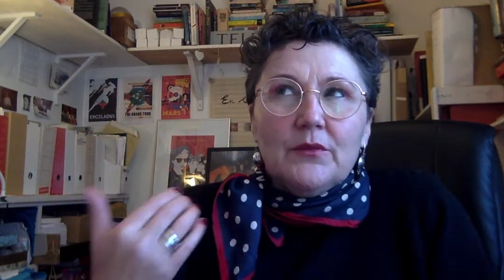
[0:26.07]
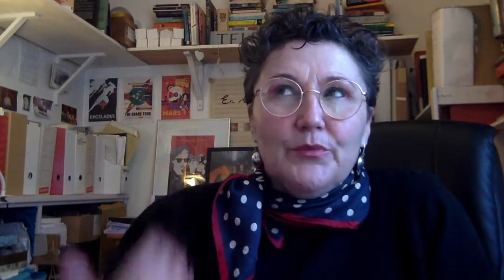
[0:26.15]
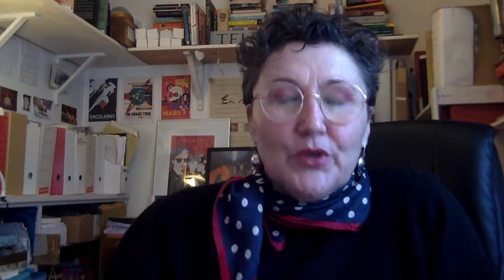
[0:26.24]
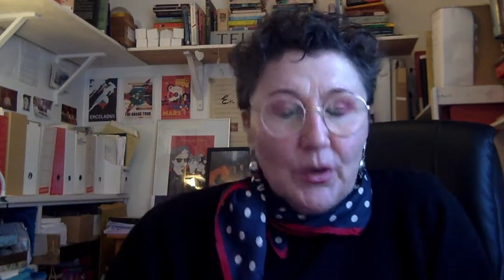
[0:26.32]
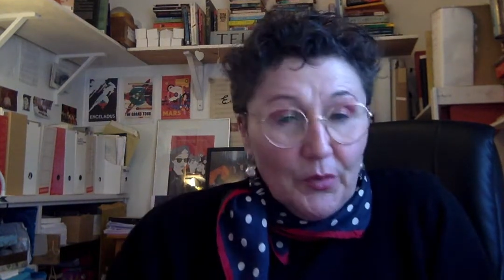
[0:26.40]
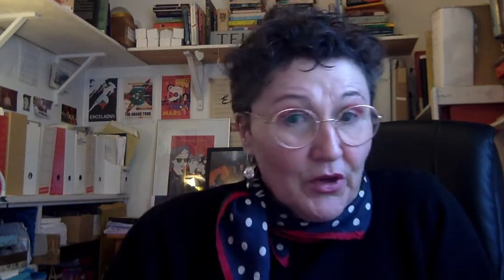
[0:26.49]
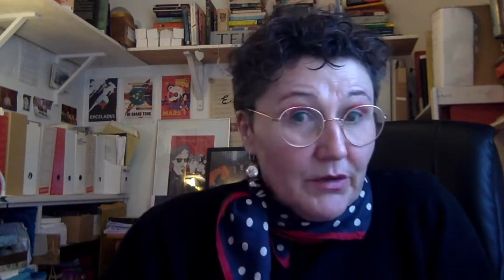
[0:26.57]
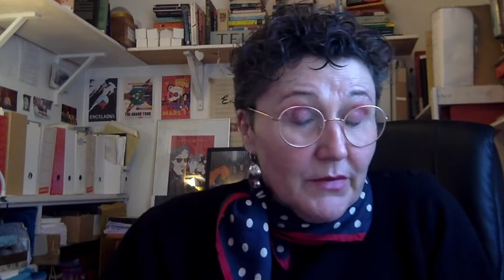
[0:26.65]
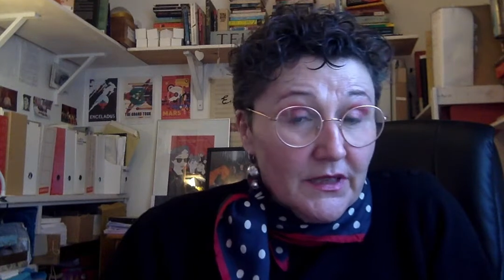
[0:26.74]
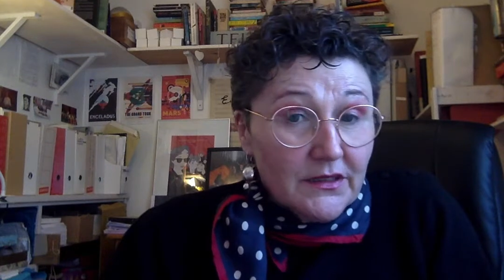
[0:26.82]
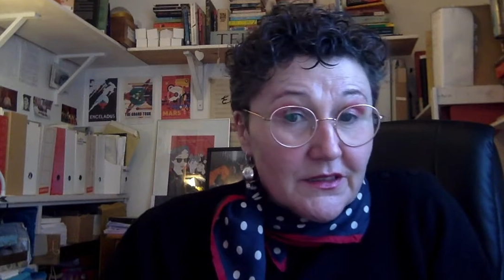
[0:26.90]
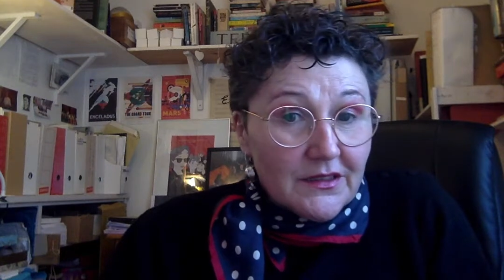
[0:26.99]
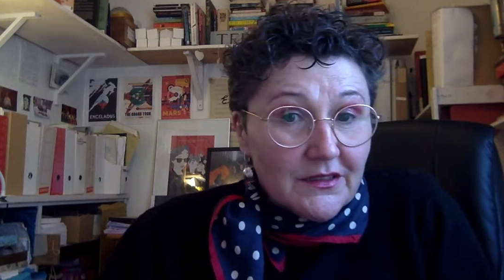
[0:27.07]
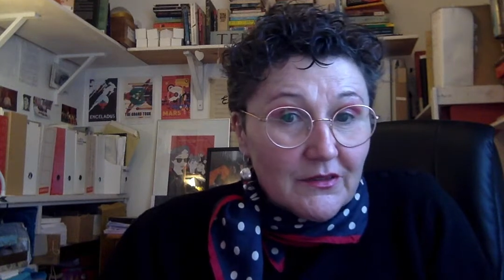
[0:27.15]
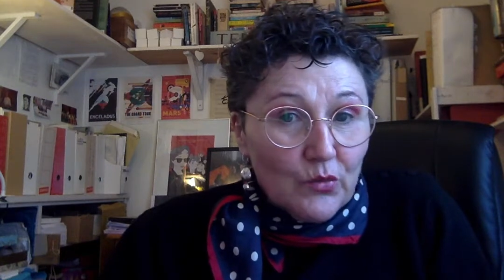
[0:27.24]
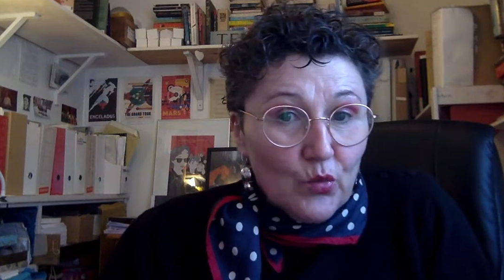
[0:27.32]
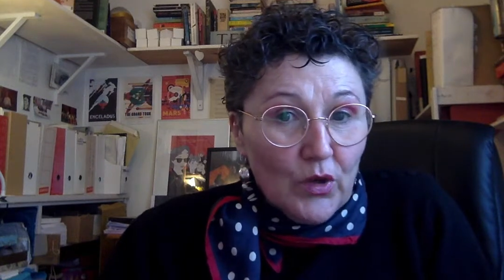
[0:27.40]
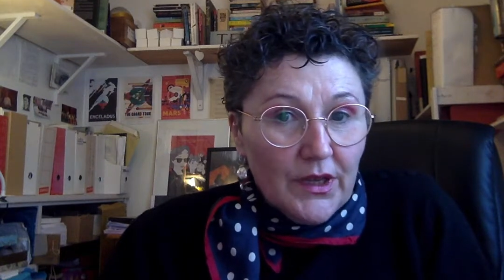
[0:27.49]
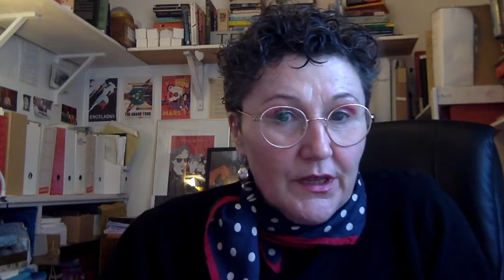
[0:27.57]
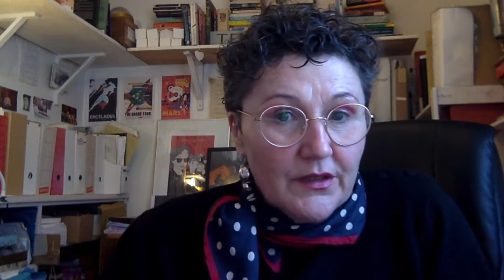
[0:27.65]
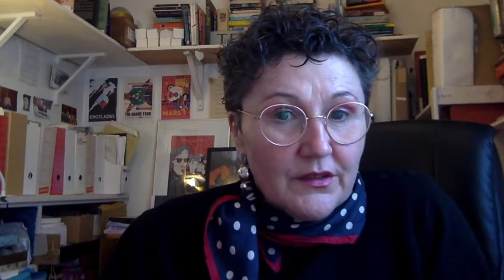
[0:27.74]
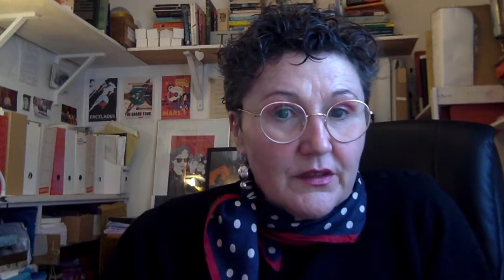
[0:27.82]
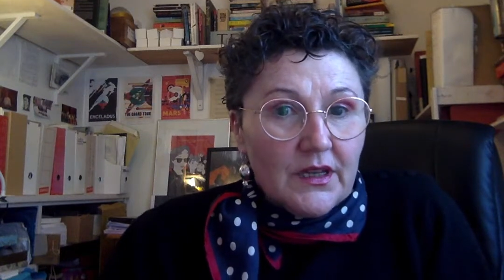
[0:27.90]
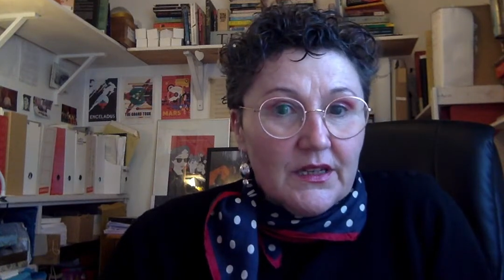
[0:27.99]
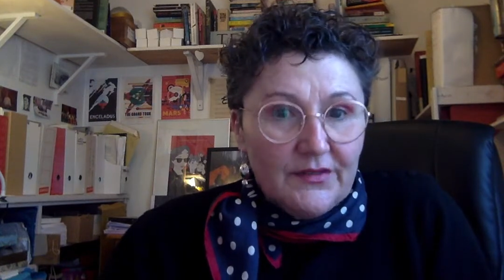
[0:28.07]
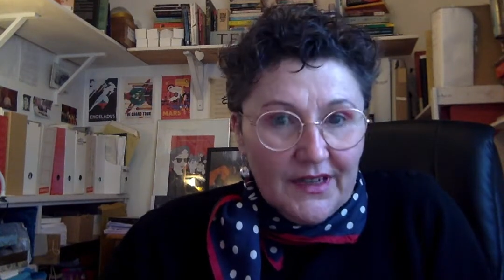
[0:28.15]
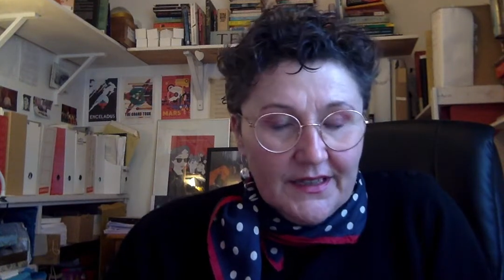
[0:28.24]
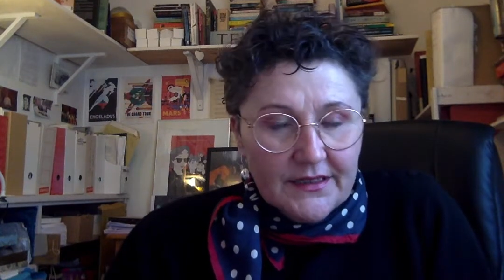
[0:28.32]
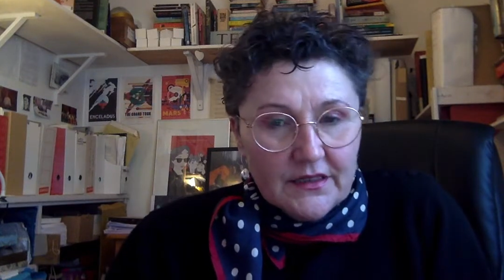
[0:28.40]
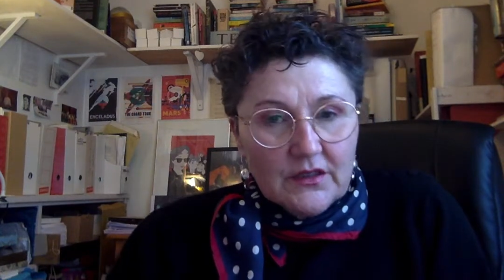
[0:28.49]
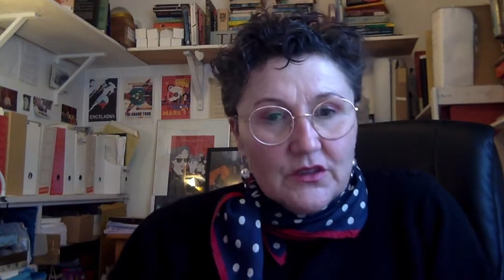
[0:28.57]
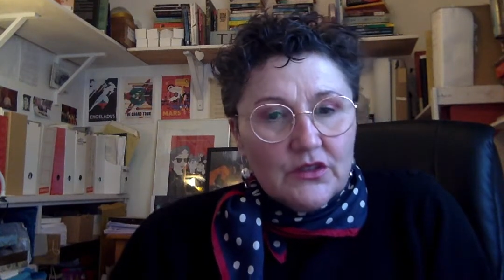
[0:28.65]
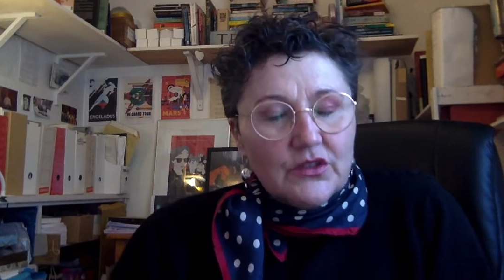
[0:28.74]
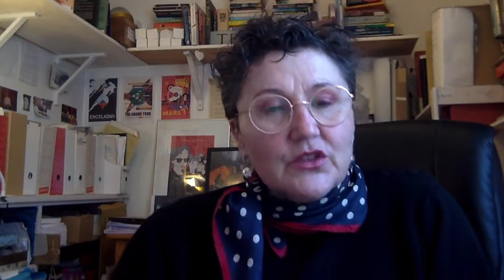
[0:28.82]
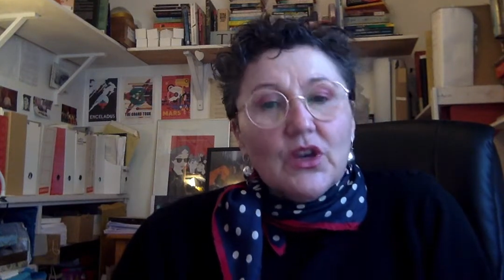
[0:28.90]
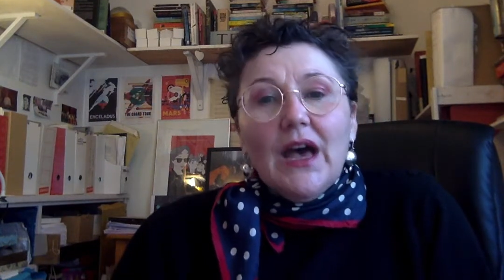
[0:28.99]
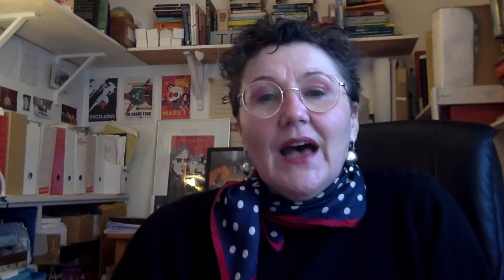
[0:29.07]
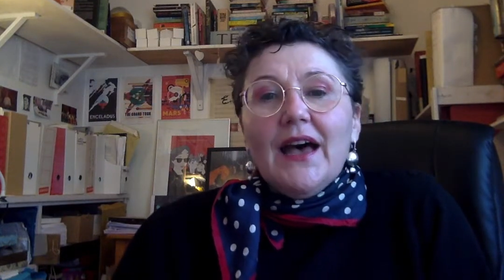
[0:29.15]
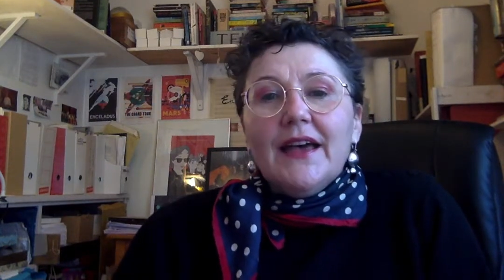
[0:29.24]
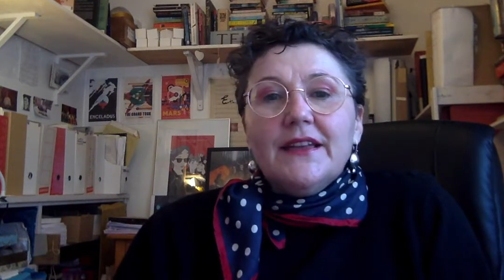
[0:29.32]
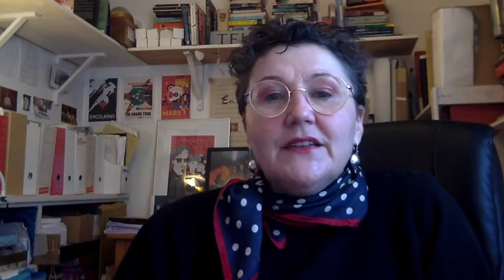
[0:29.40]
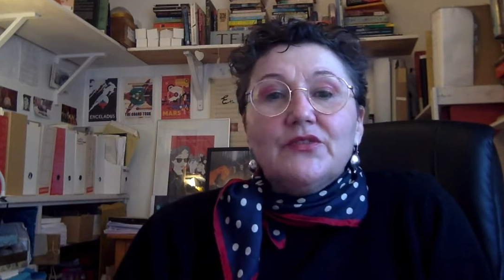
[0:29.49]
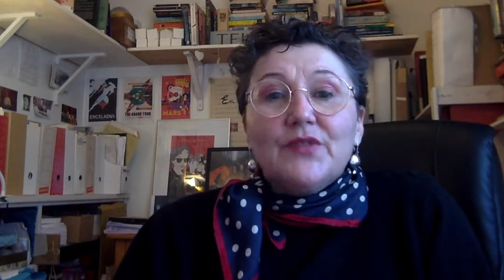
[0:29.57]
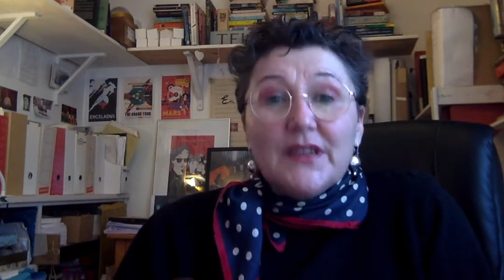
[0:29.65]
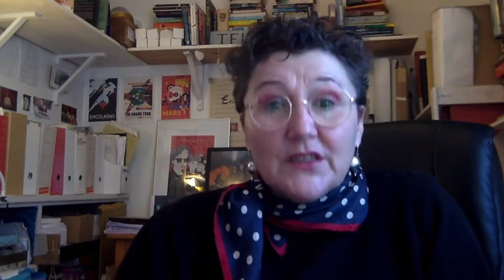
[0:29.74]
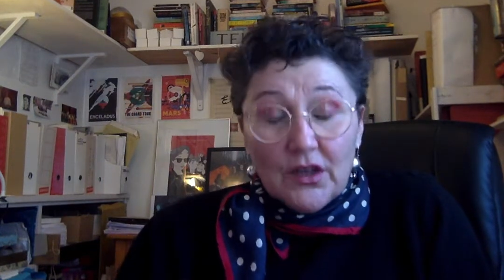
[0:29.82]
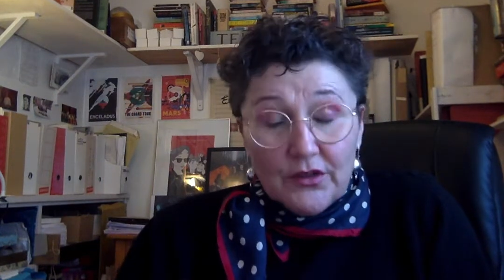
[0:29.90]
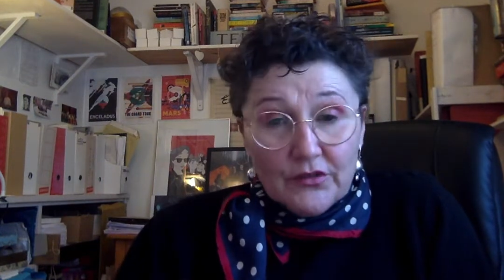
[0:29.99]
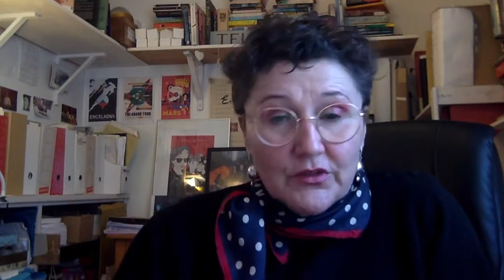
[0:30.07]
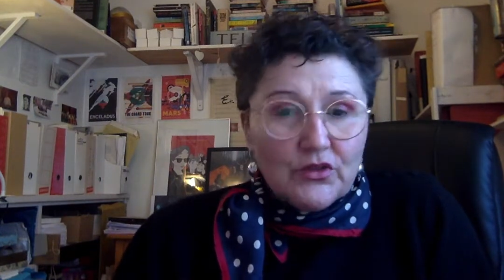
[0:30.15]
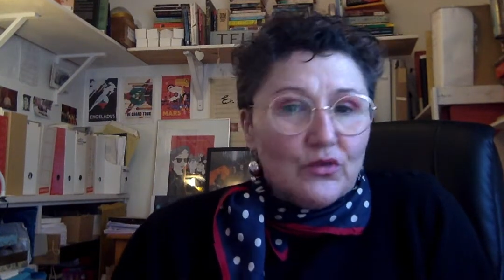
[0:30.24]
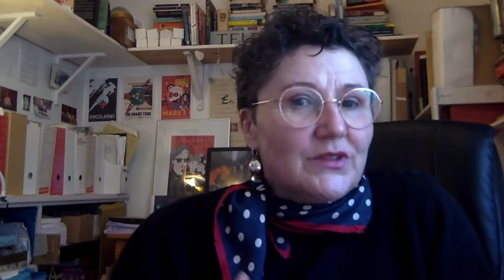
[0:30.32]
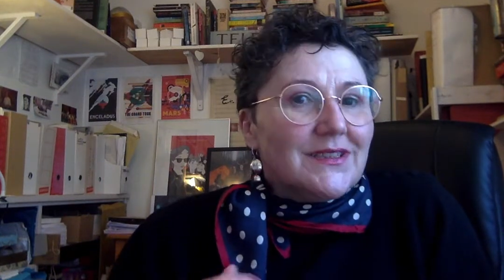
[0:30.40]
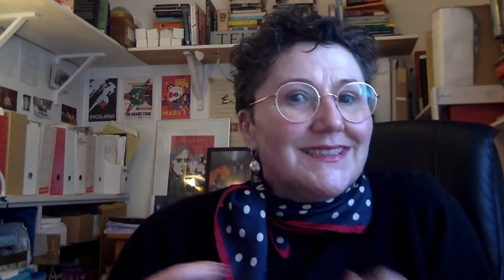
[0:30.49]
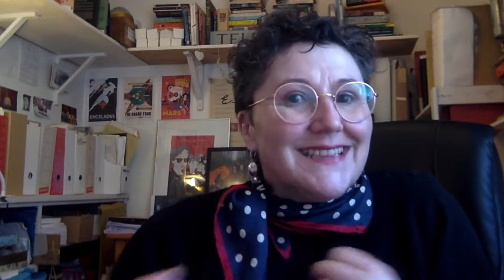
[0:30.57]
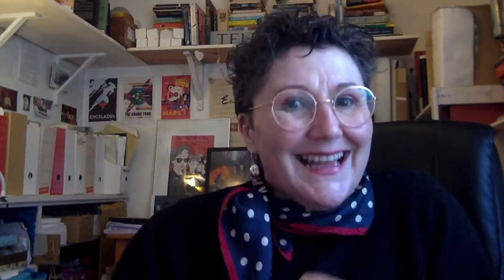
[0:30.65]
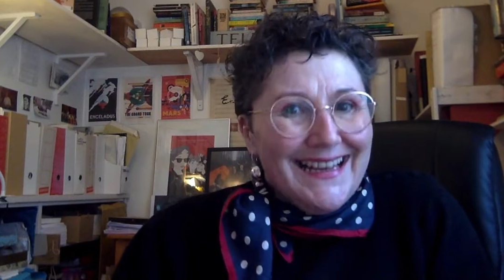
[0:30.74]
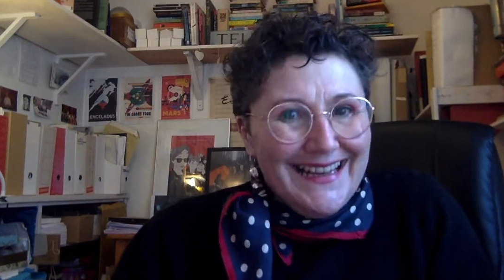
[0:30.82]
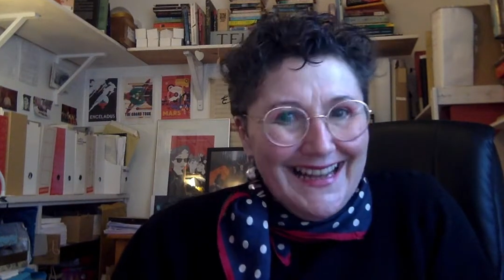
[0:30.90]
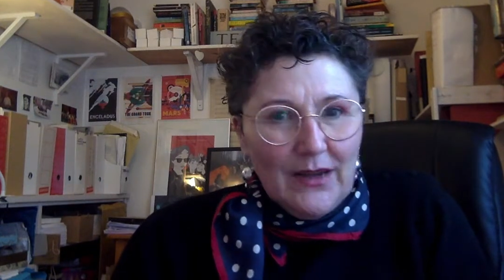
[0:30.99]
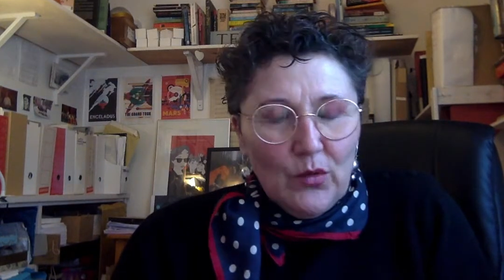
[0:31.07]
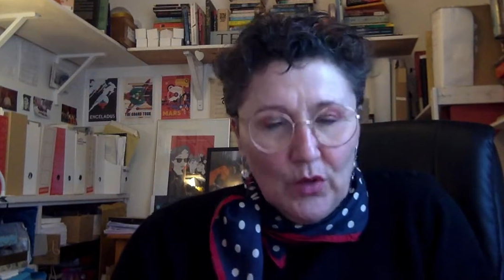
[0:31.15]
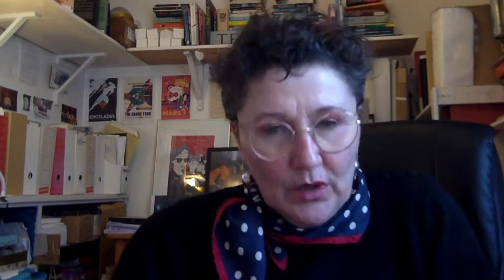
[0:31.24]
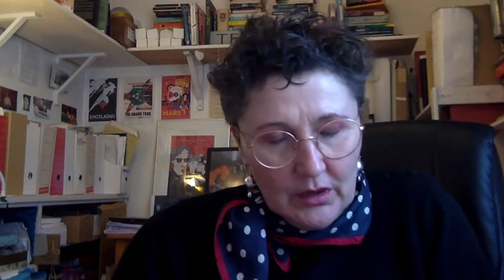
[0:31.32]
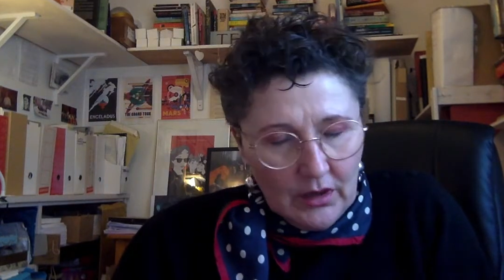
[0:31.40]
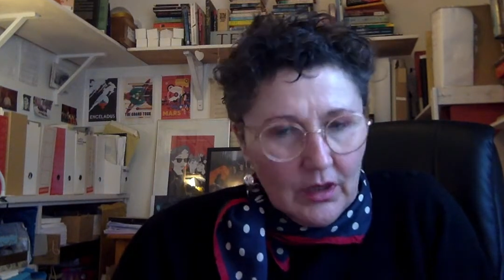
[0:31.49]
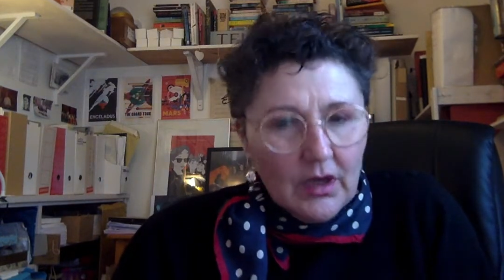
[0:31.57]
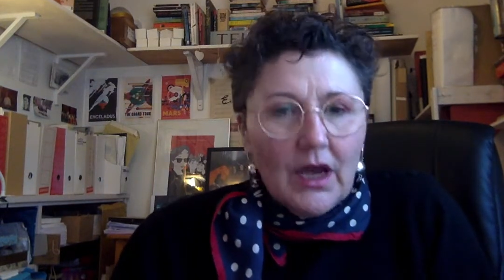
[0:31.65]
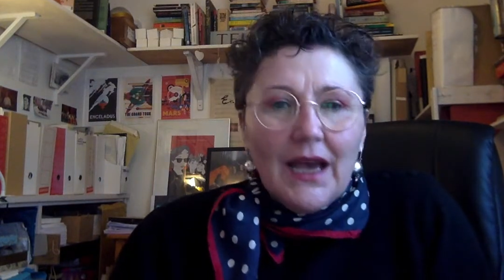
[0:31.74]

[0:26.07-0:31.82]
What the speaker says: book appointments with advisors and find other resources and network